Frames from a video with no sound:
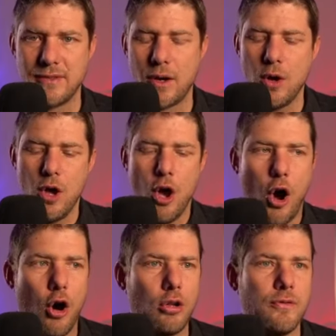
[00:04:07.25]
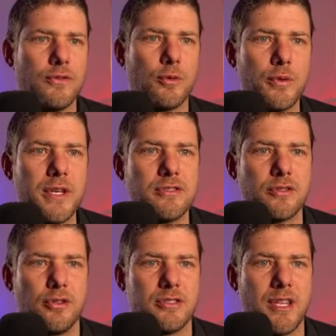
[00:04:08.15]
Now, all of the
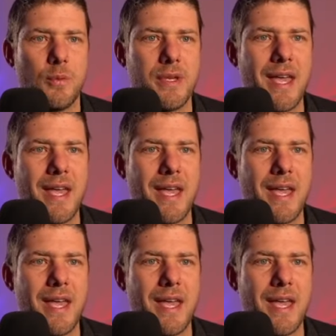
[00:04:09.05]
research that we